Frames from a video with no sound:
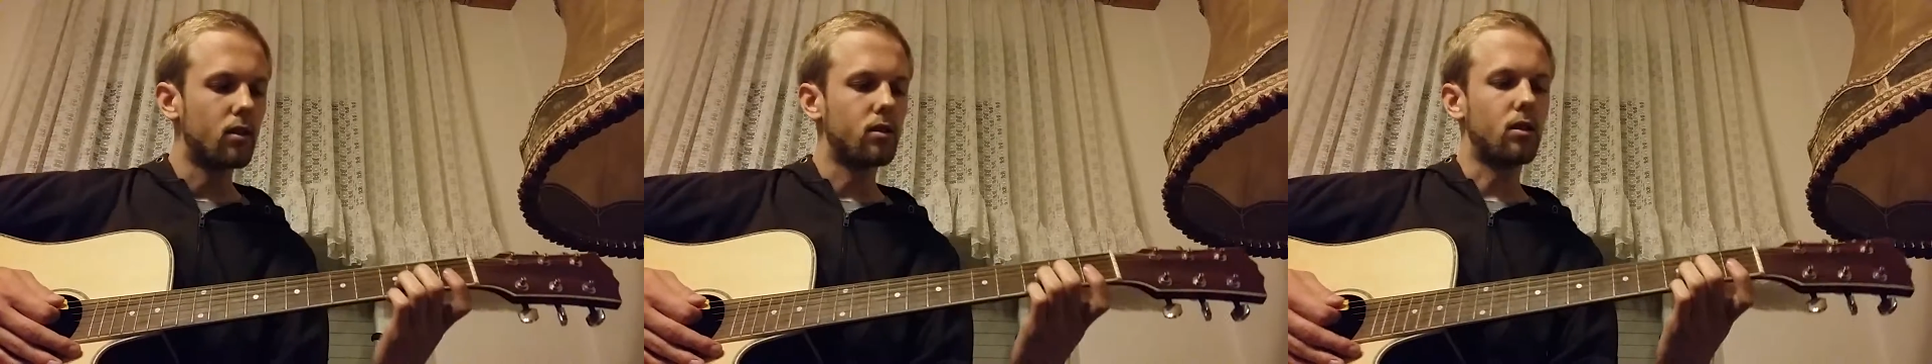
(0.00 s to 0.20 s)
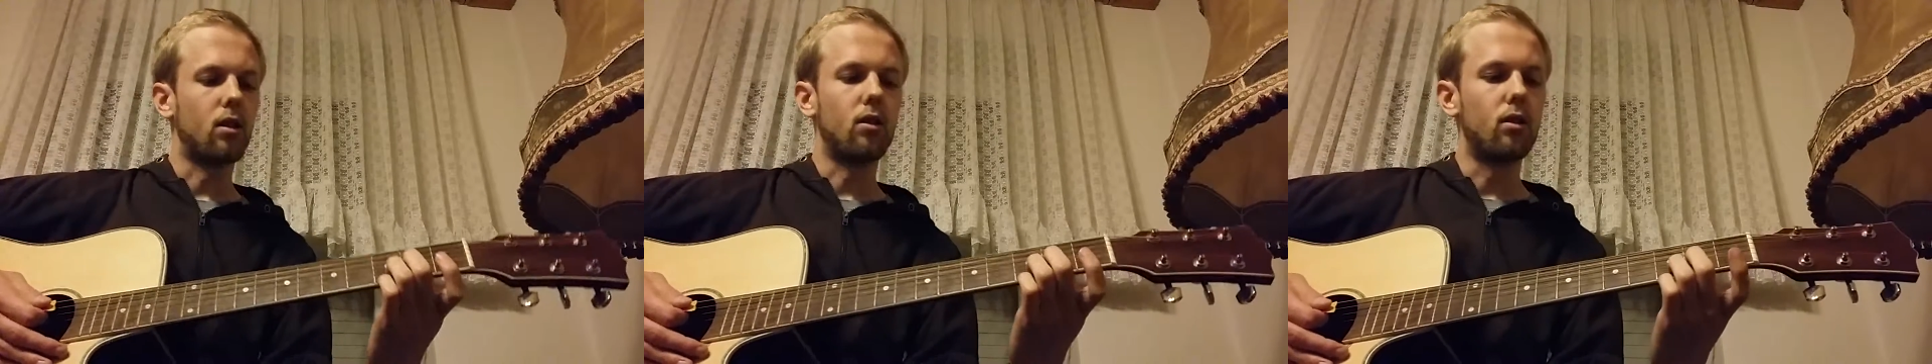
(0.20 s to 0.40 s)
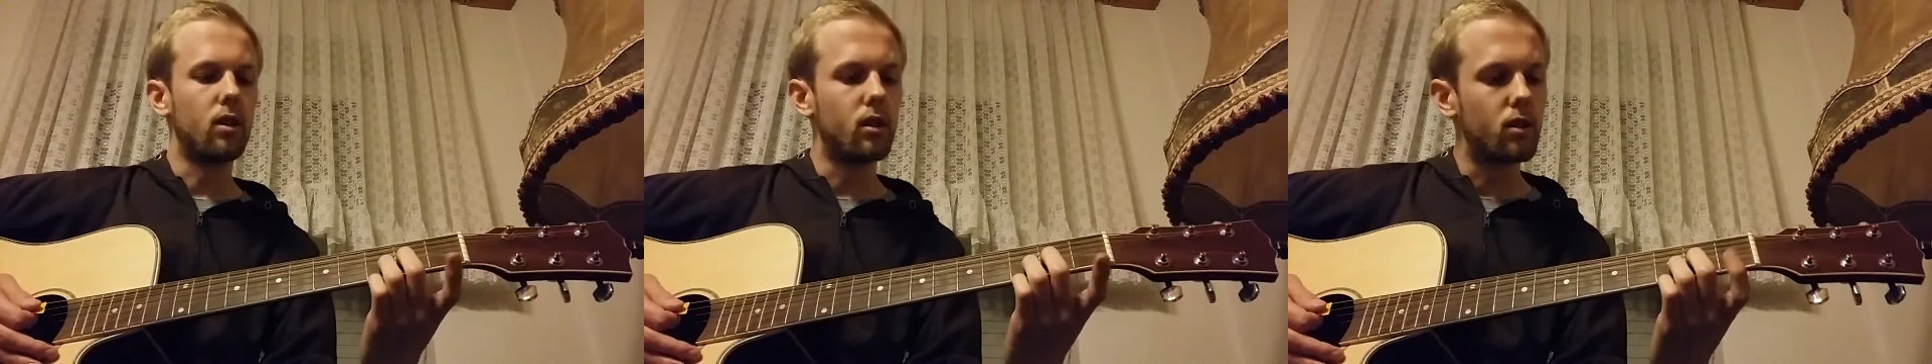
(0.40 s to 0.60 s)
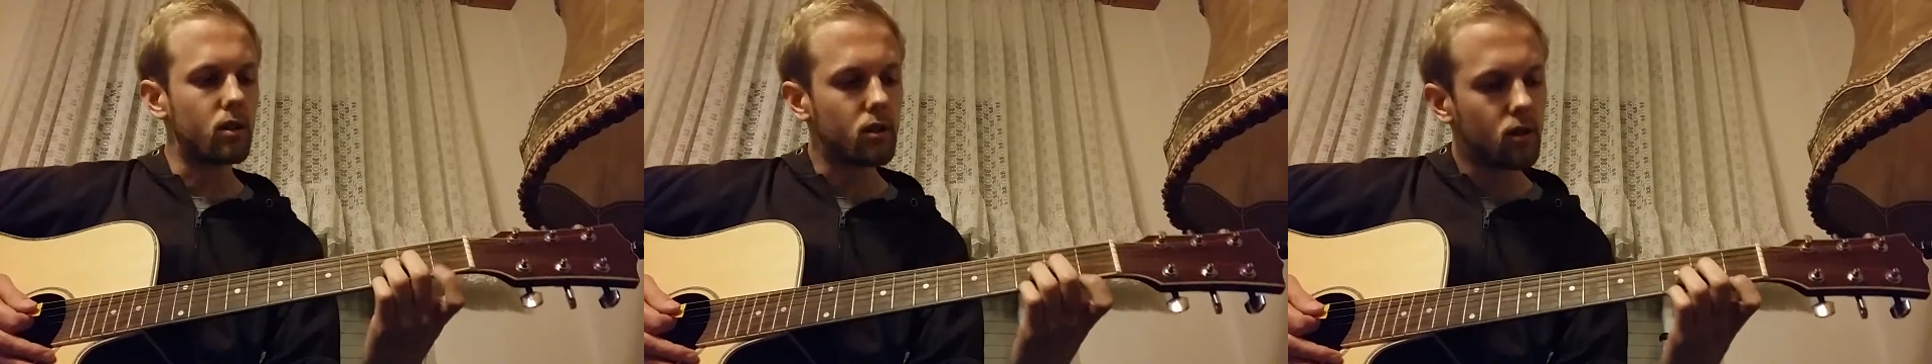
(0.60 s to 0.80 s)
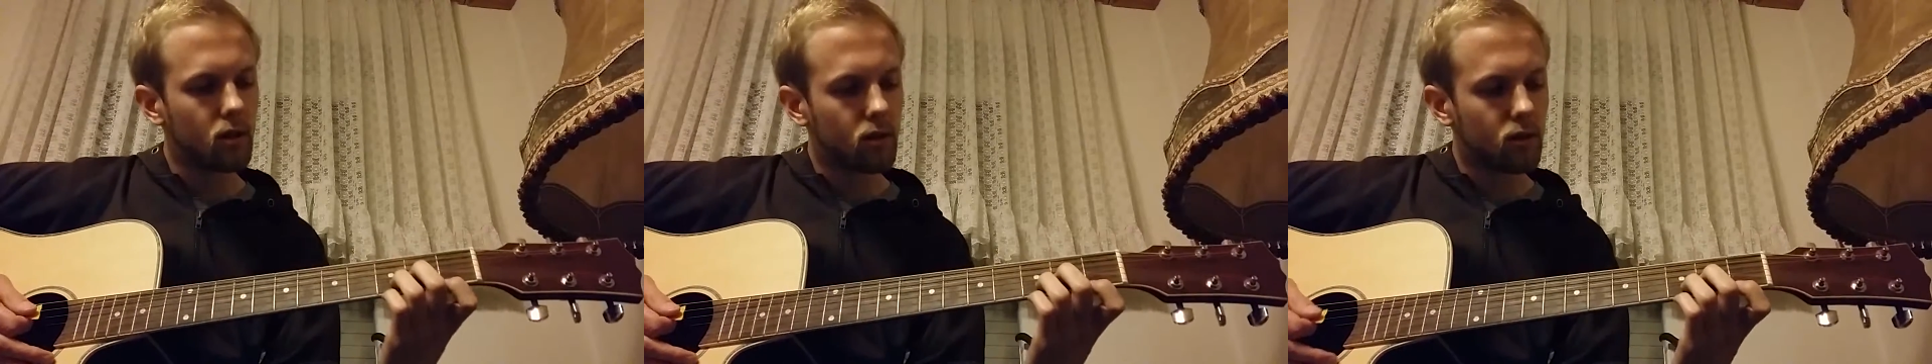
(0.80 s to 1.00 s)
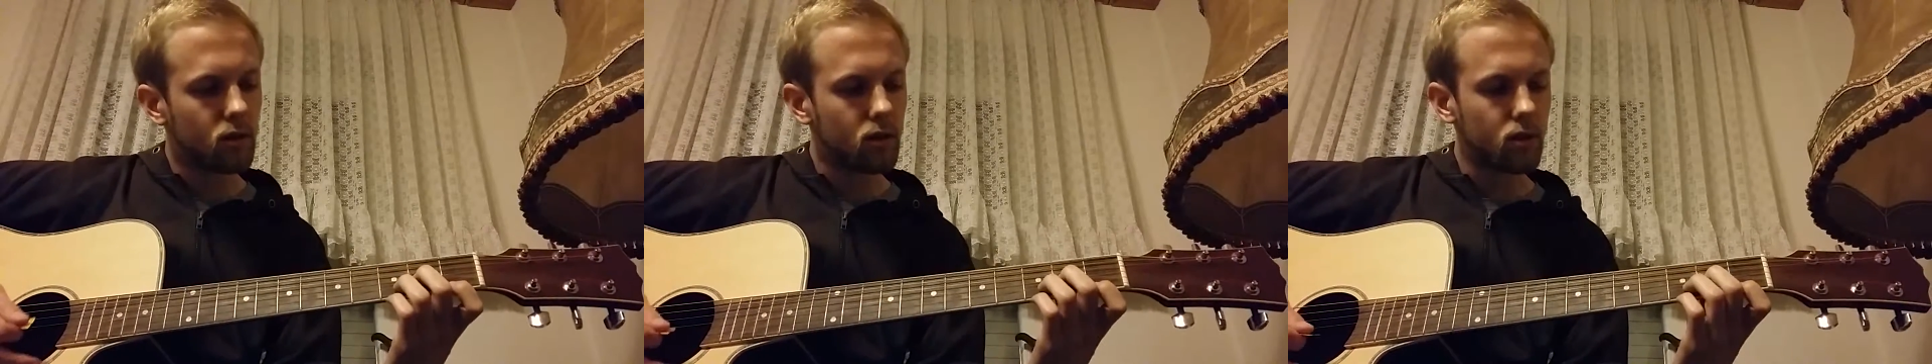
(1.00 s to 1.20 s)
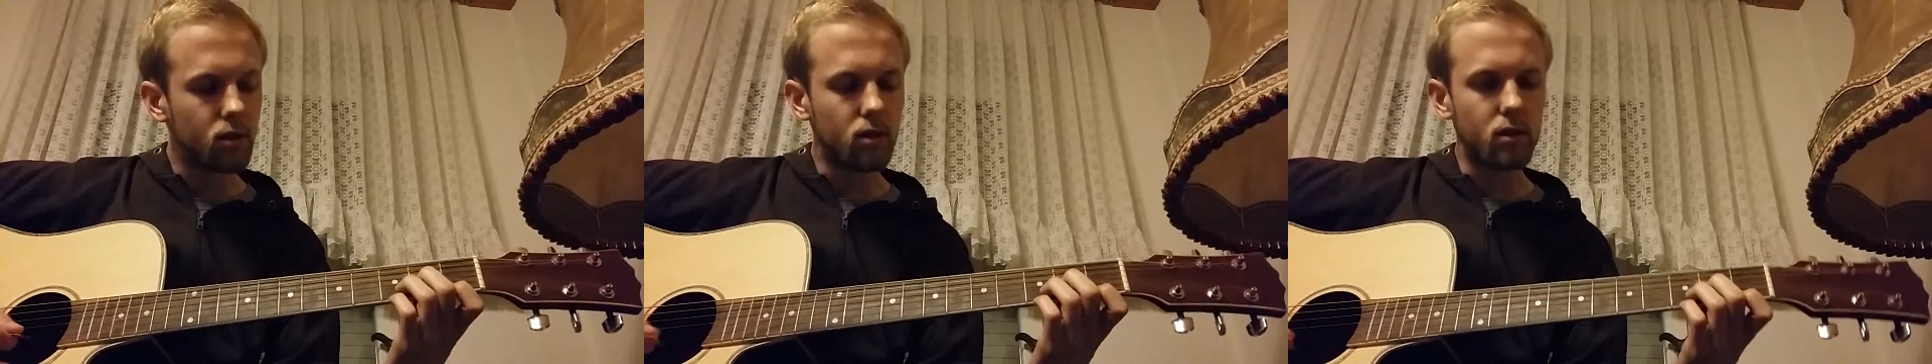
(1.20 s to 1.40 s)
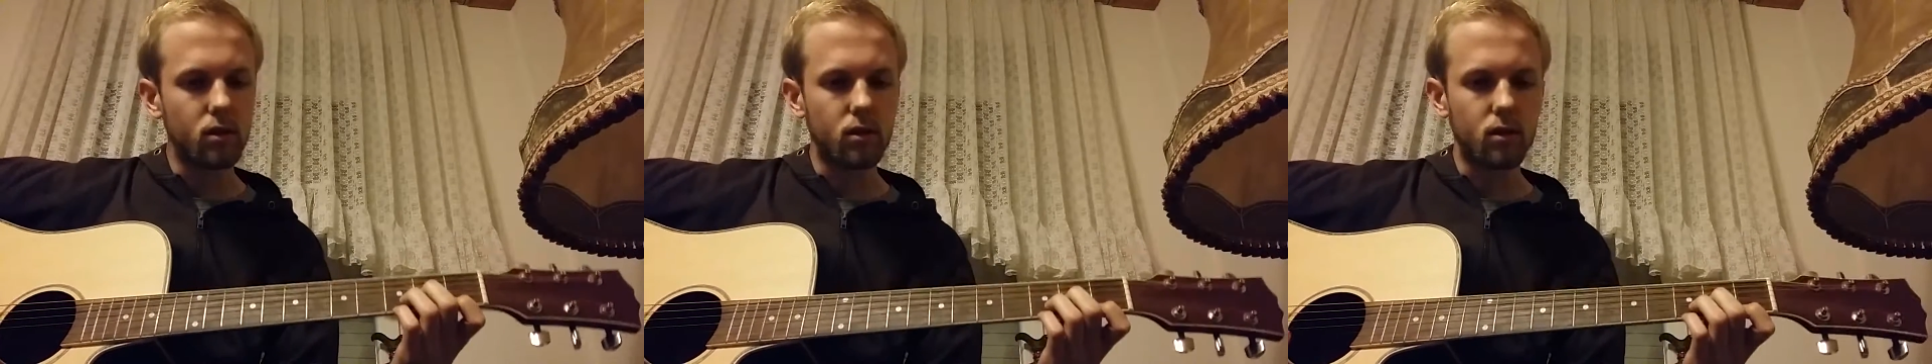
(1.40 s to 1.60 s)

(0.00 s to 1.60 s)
So he just uses